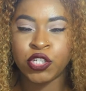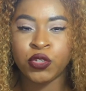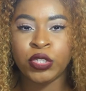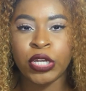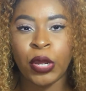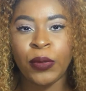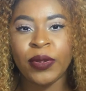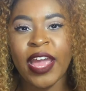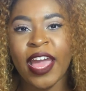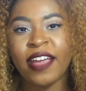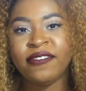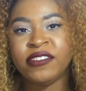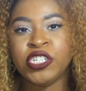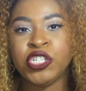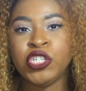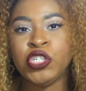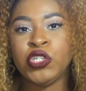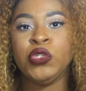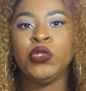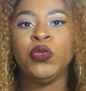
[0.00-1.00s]
You don't have
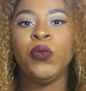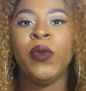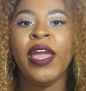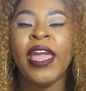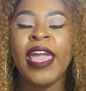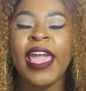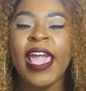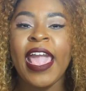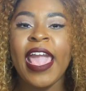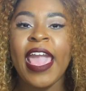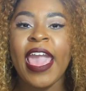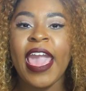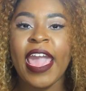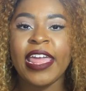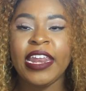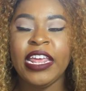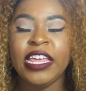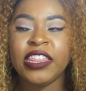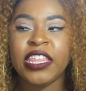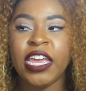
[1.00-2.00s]
to do
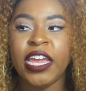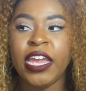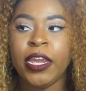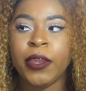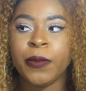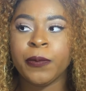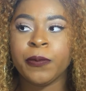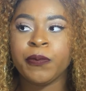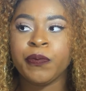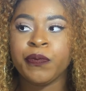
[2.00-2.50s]
anything